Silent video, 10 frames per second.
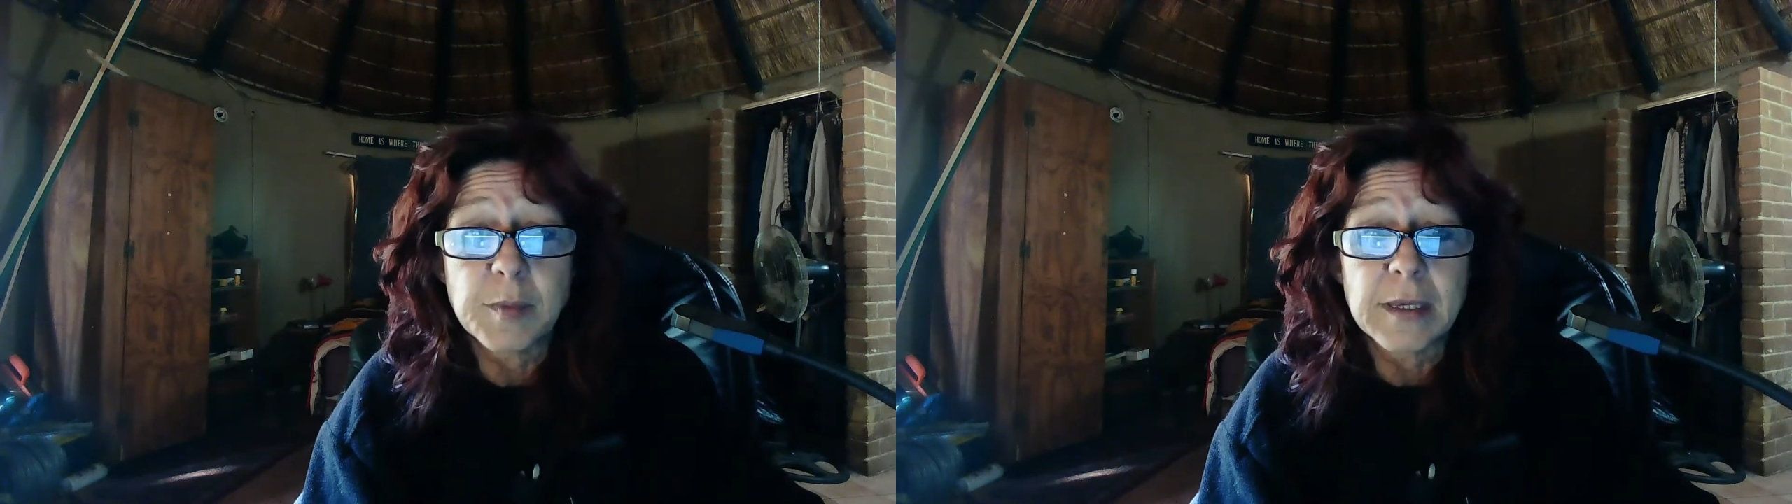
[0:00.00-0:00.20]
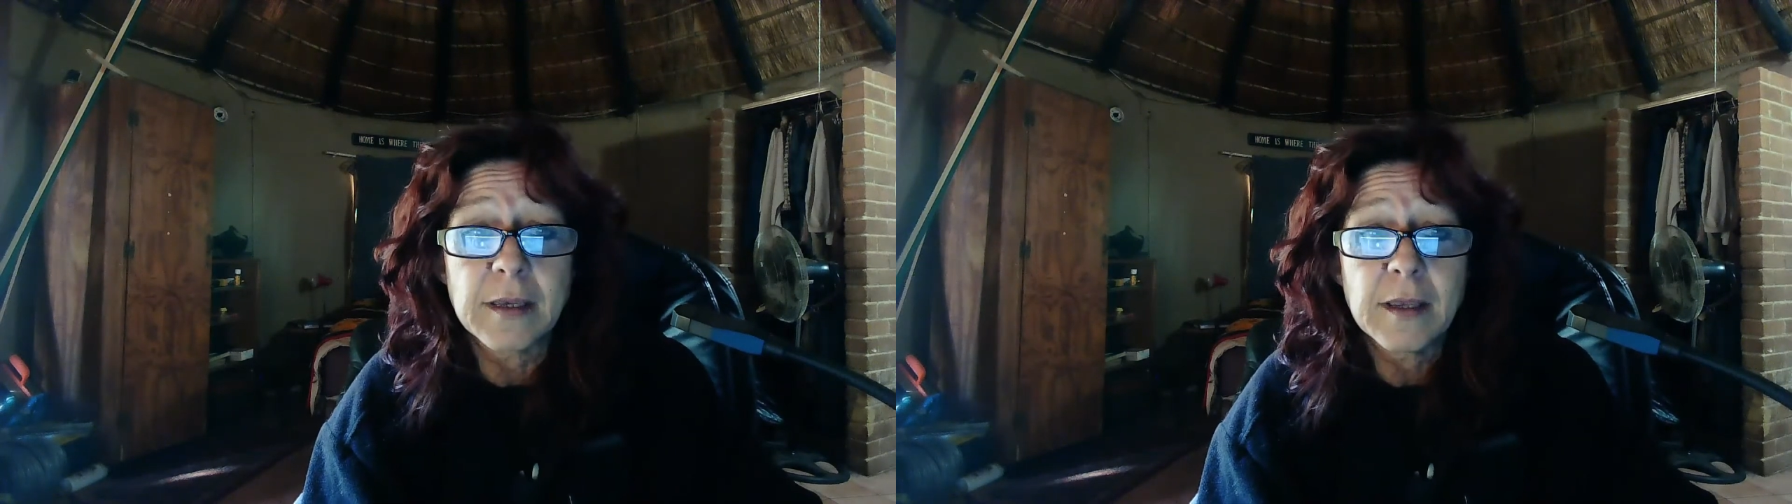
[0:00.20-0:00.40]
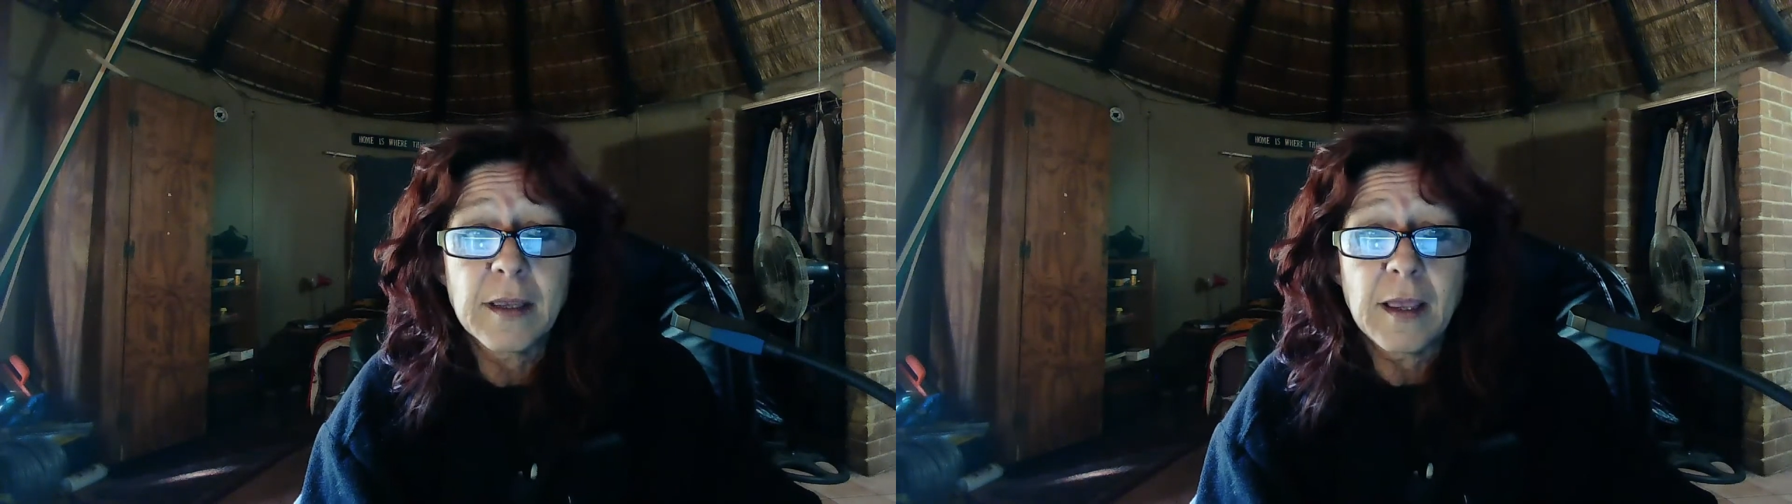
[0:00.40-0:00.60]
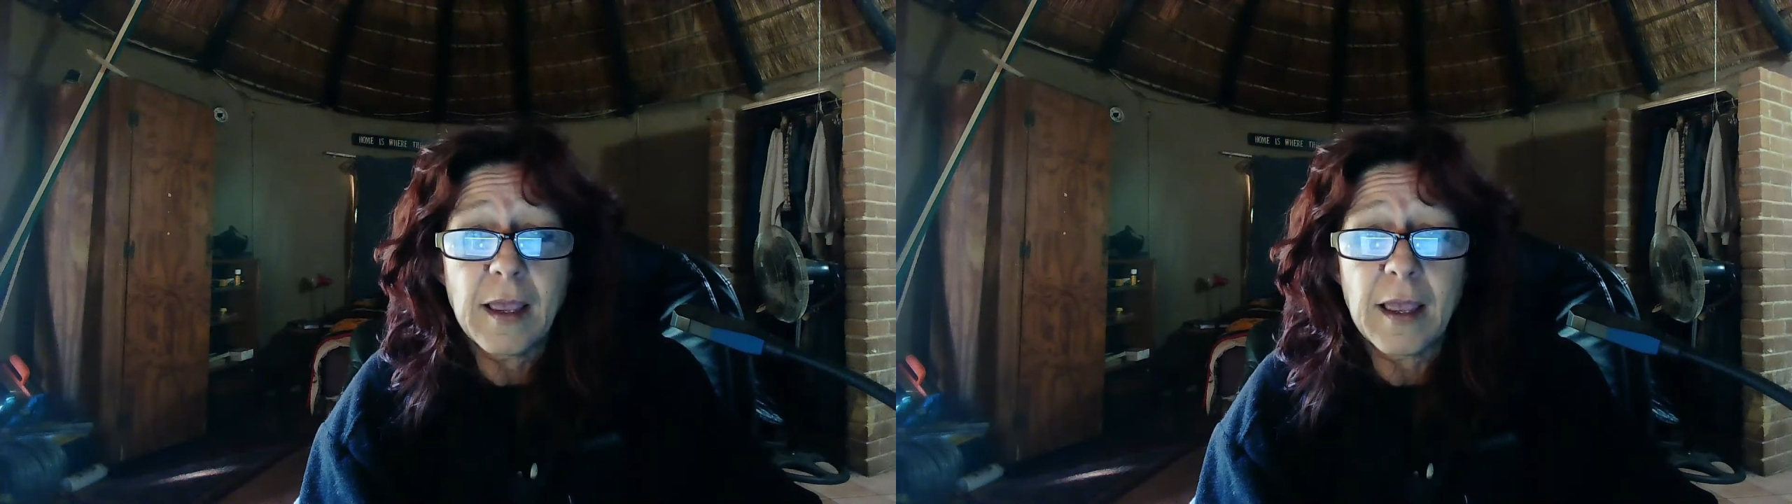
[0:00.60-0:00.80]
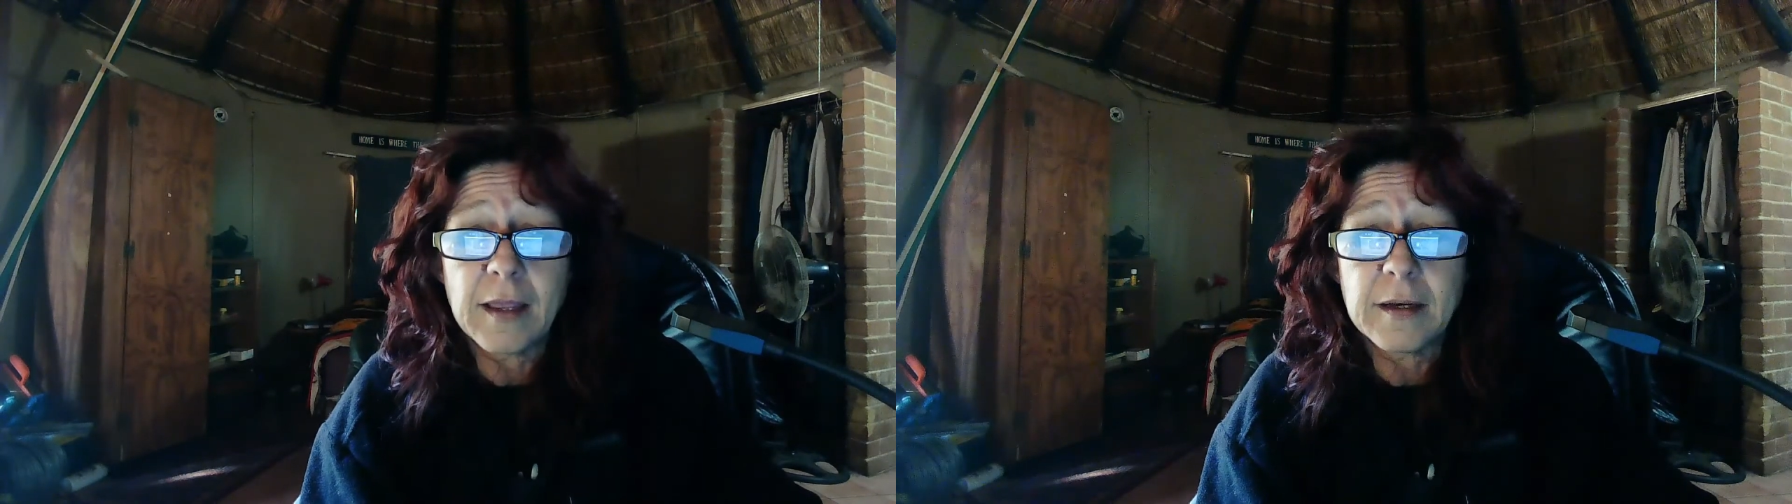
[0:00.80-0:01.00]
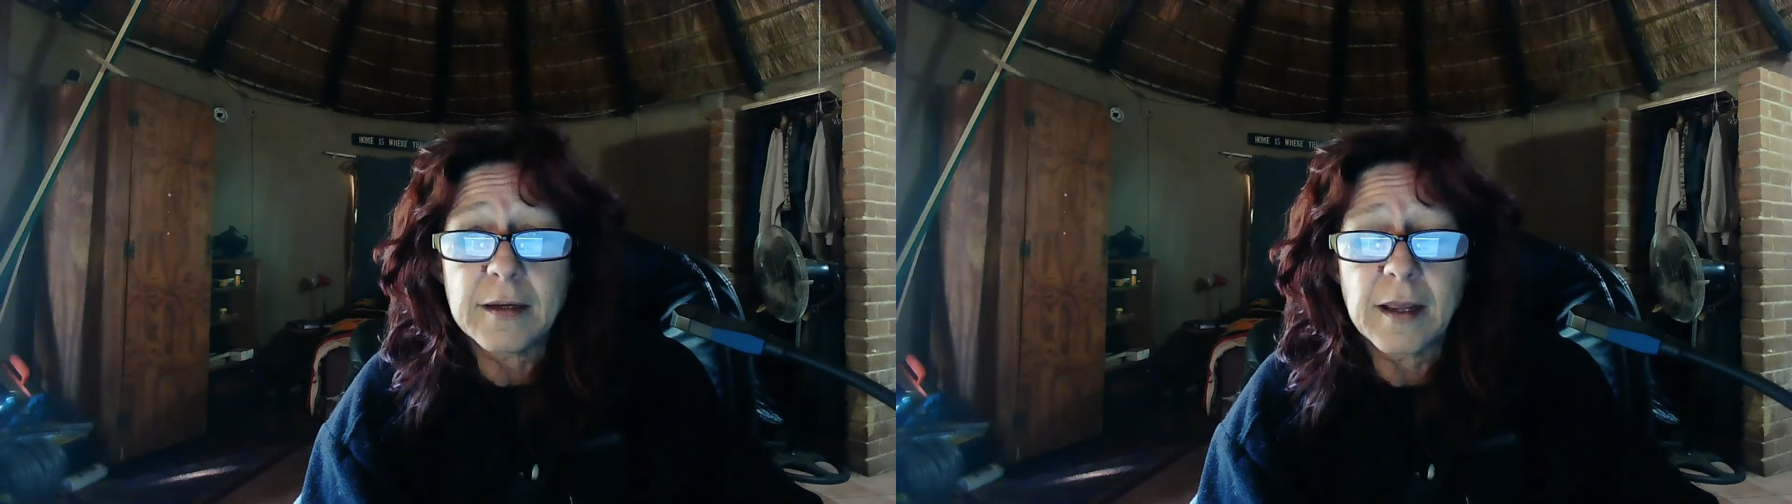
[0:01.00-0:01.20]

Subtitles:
be. And